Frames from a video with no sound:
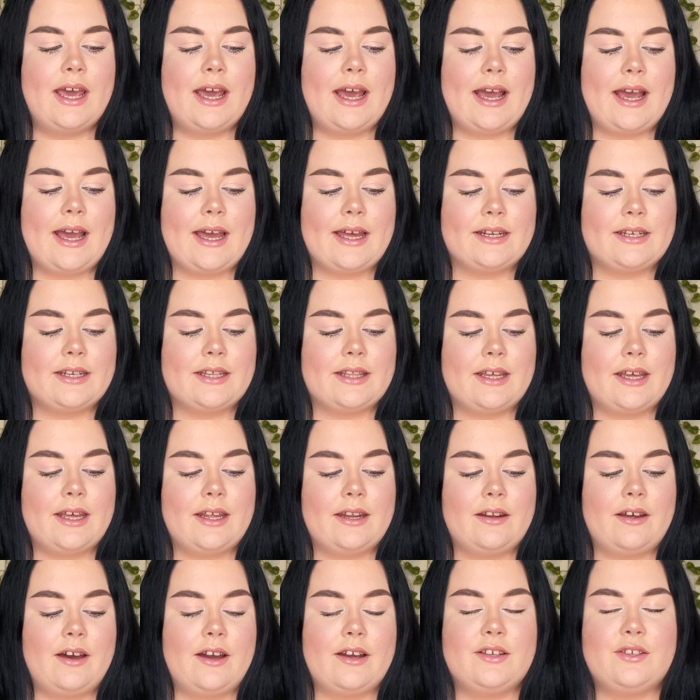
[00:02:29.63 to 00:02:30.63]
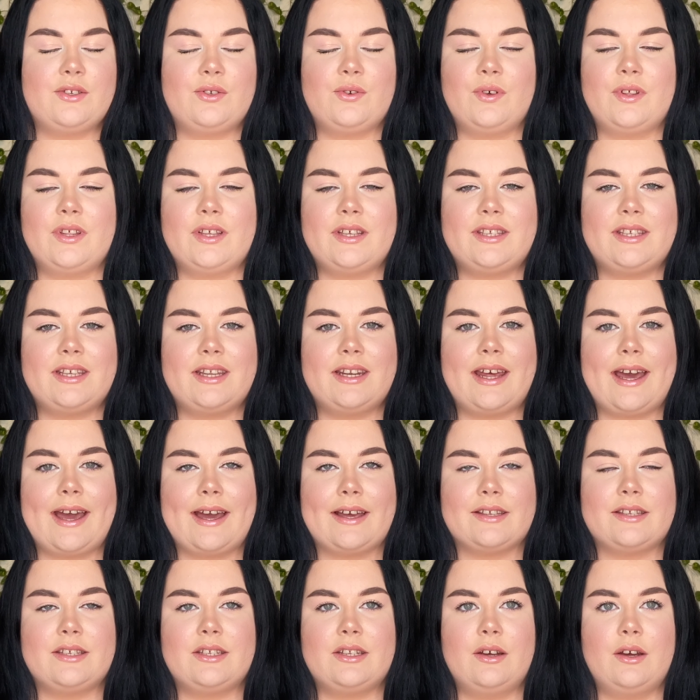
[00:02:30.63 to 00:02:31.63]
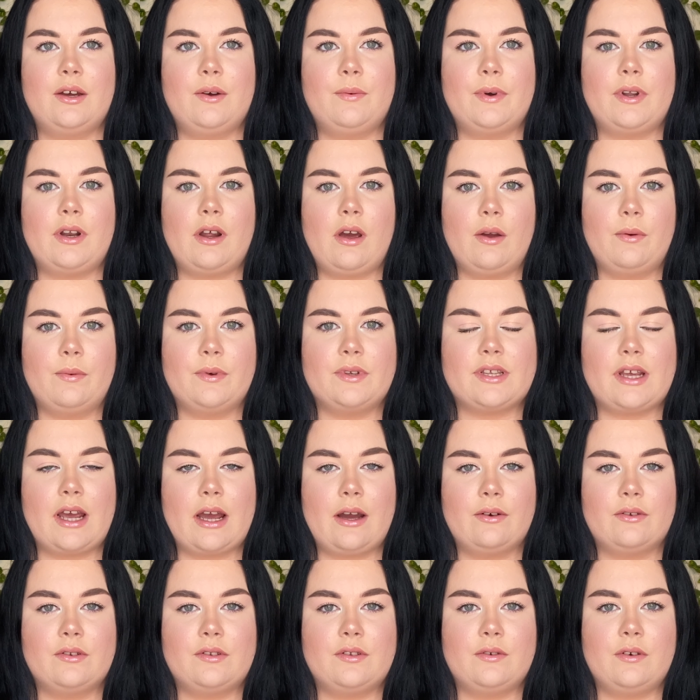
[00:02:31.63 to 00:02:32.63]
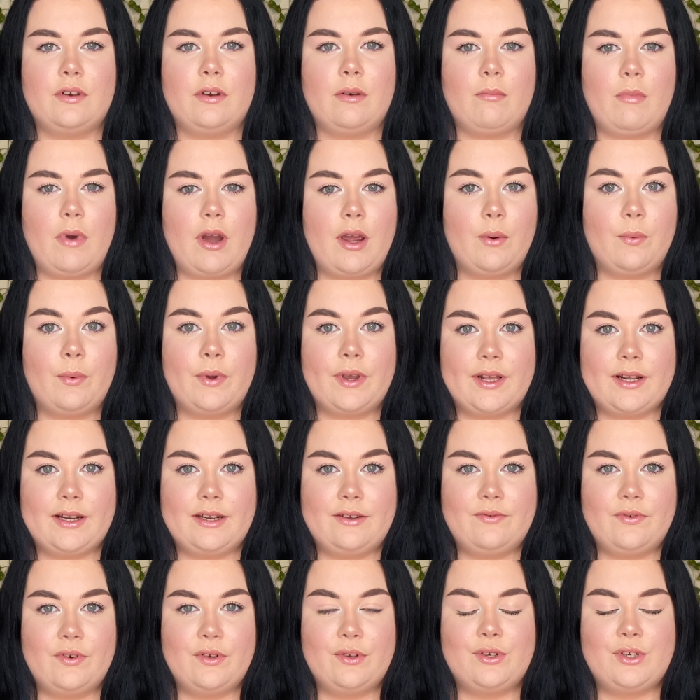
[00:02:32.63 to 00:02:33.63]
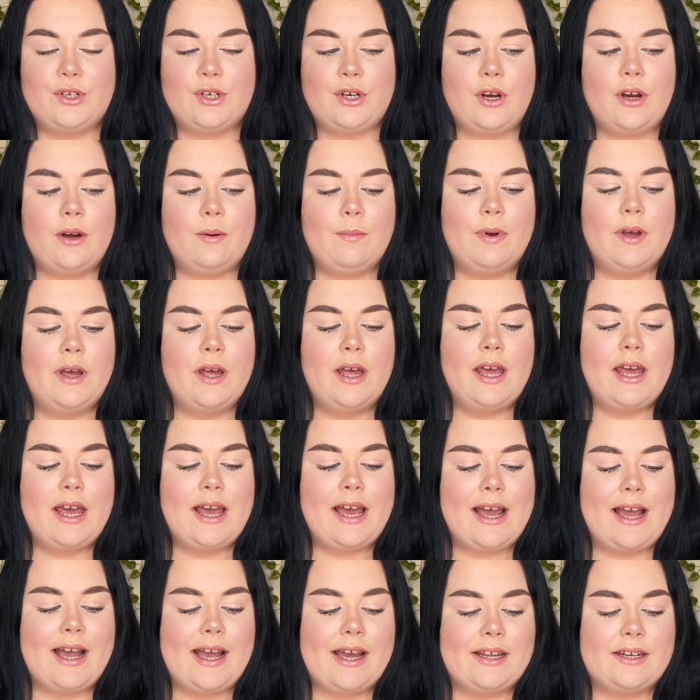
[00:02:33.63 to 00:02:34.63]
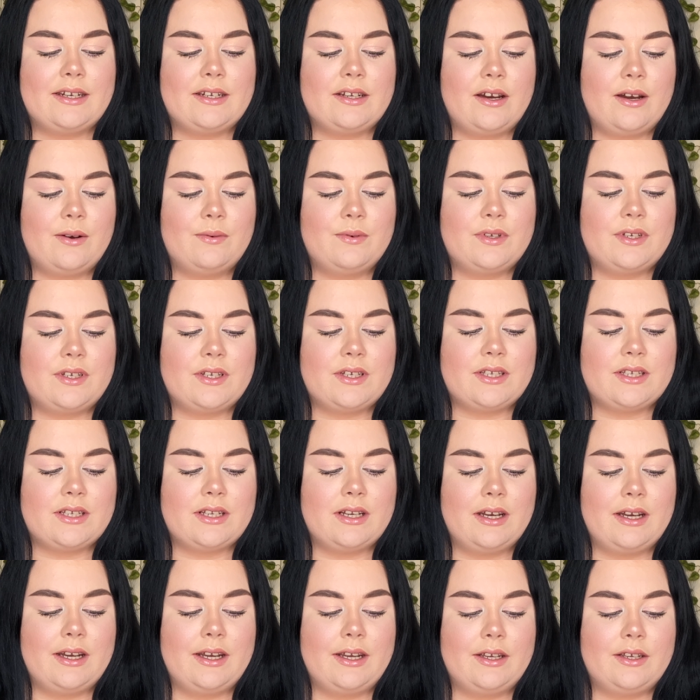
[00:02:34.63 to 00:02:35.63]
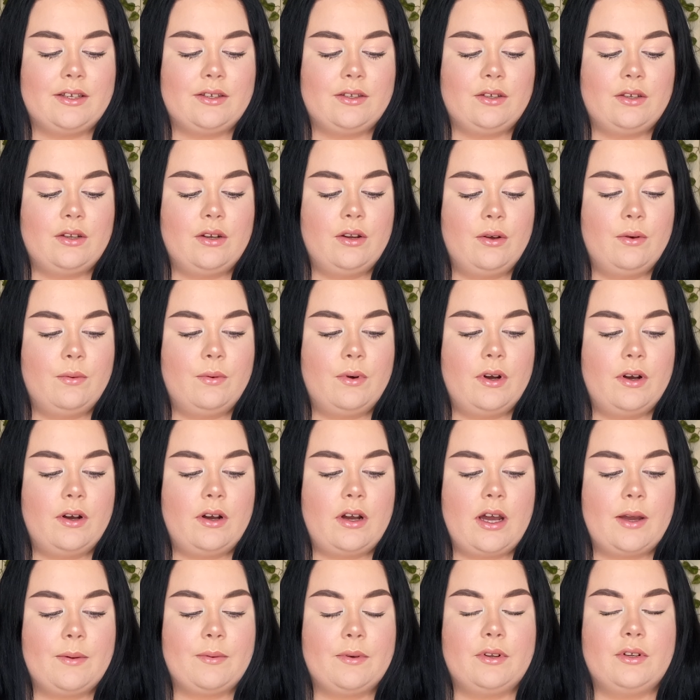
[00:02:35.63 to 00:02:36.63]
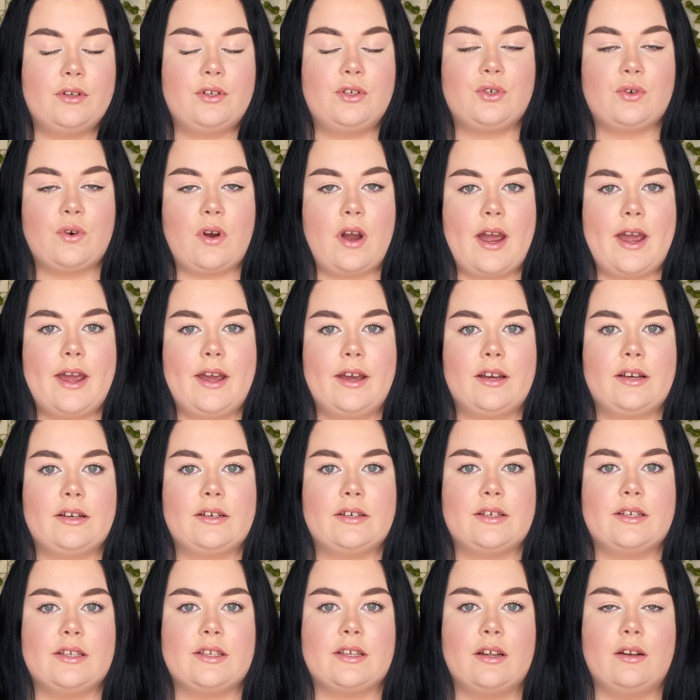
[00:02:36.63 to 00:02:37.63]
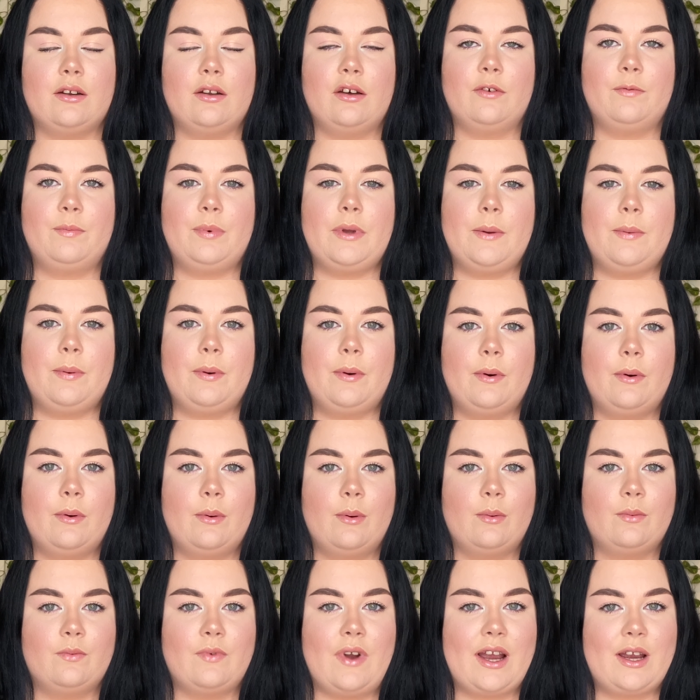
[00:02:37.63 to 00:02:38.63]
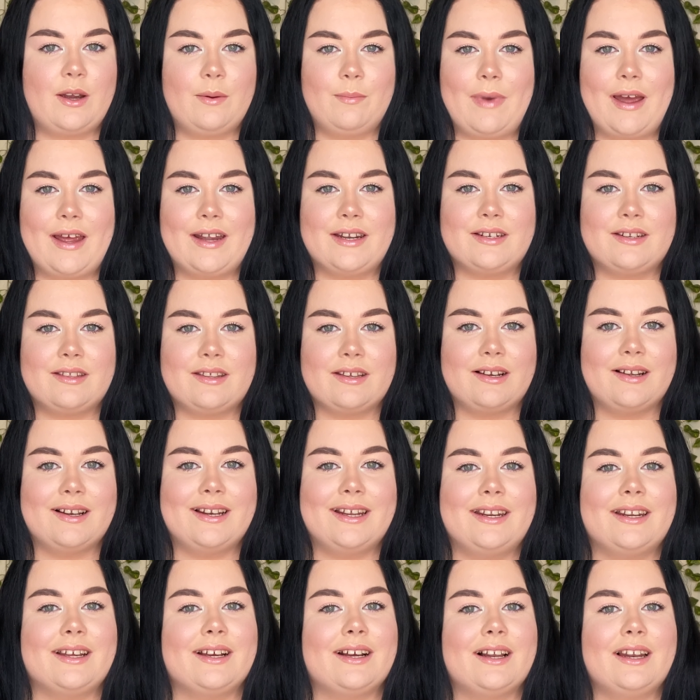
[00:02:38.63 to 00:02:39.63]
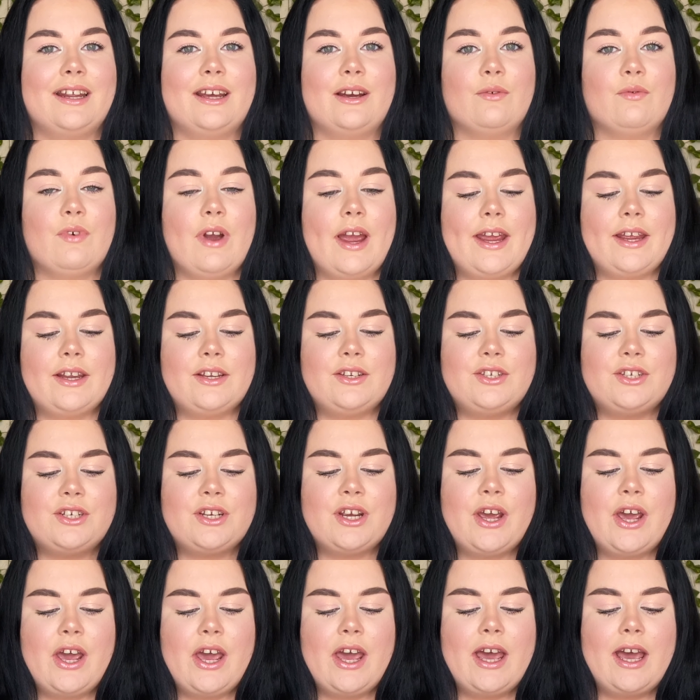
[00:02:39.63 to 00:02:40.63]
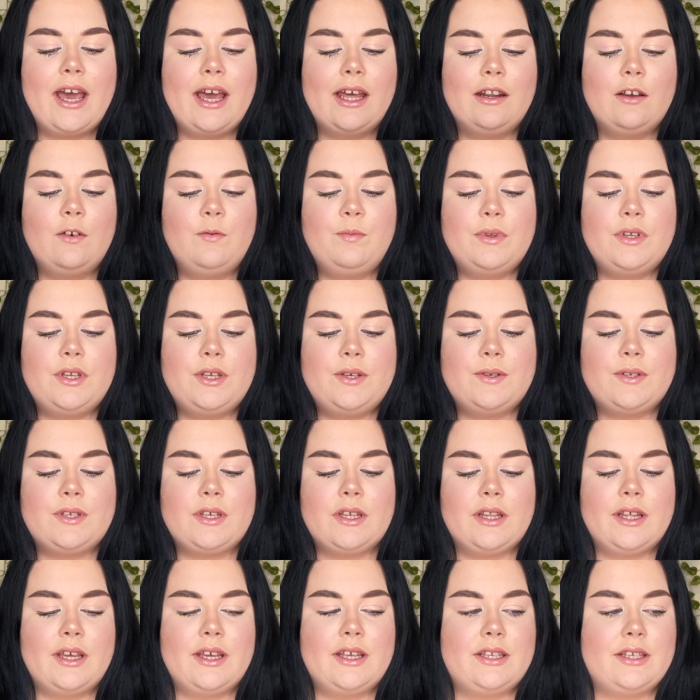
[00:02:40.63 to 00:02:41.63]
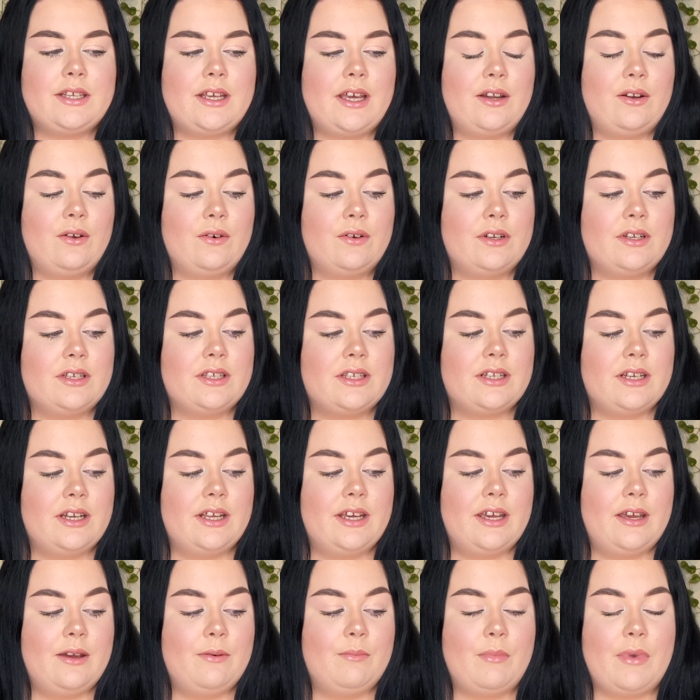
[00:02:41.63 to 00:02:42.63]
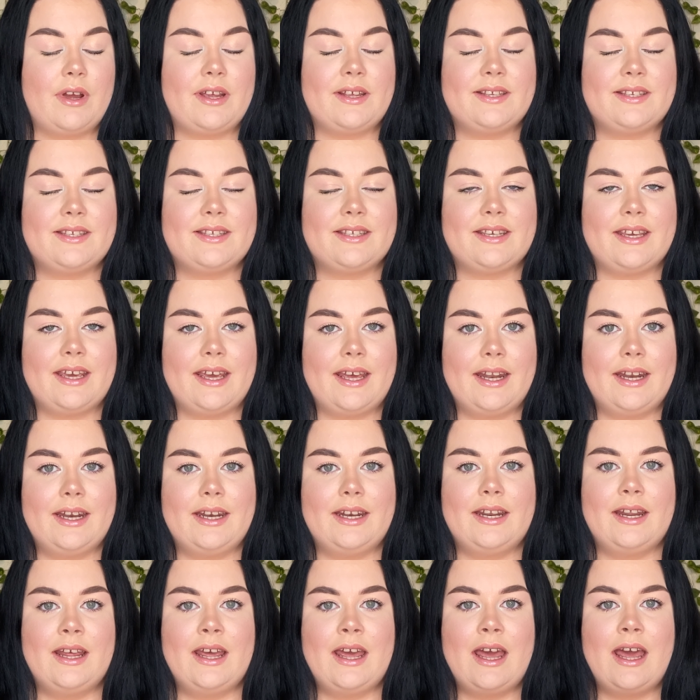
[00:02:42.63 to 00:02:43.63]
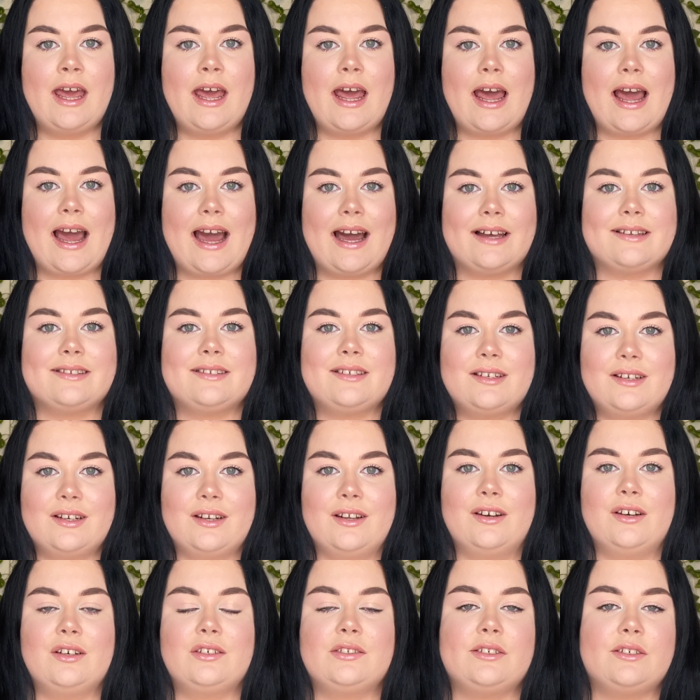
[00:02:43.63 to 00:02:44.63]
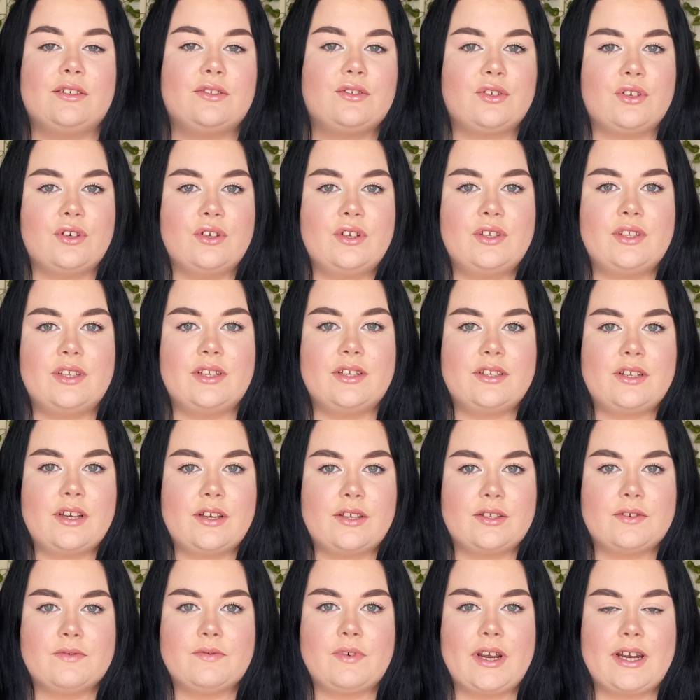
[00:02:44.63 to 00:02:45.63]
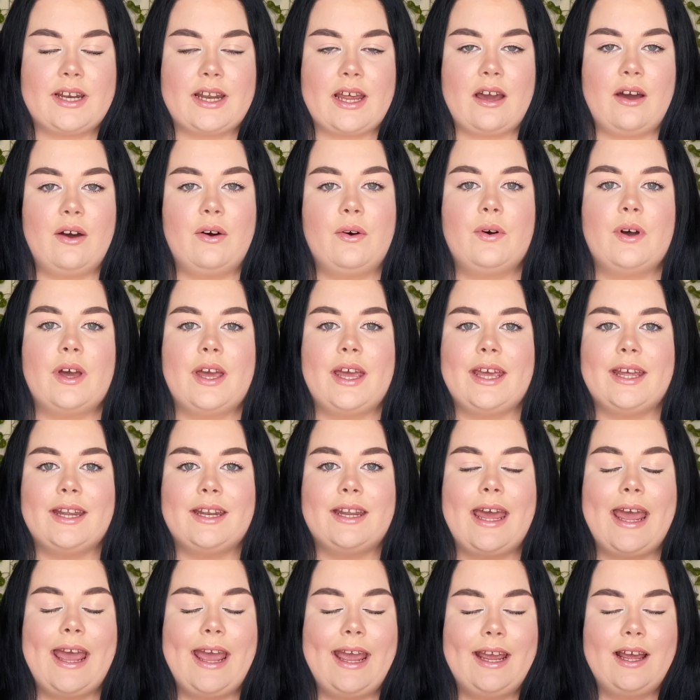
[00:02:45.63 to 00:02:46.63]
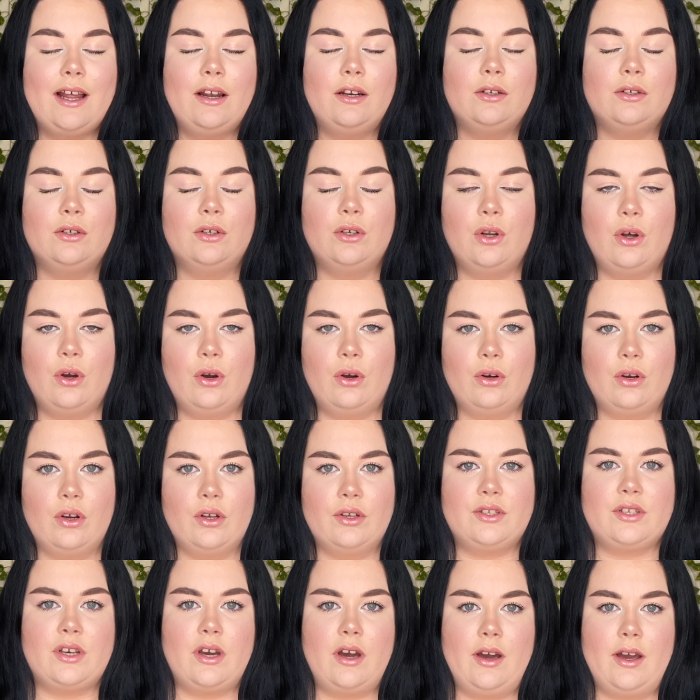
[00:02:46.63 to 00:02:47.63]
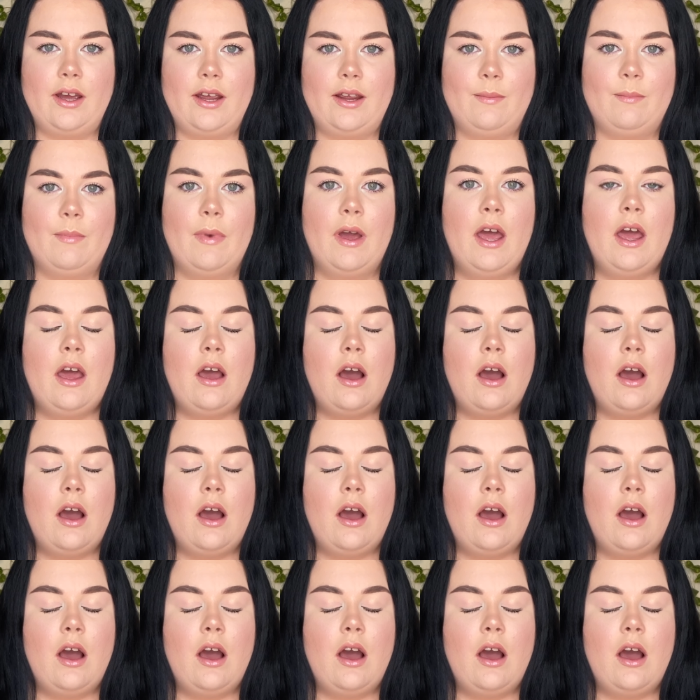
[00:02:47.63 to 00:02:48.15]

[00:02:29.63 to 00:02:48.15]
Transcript: And then I saw this in Asda when I was out doing my weekly food shop and I was just like, you know what, I'm gonna try it because a lot of people recommend the Clean and Clear range and I've been using this and honestly my skin hasn't looked as good as it does right now in a long time.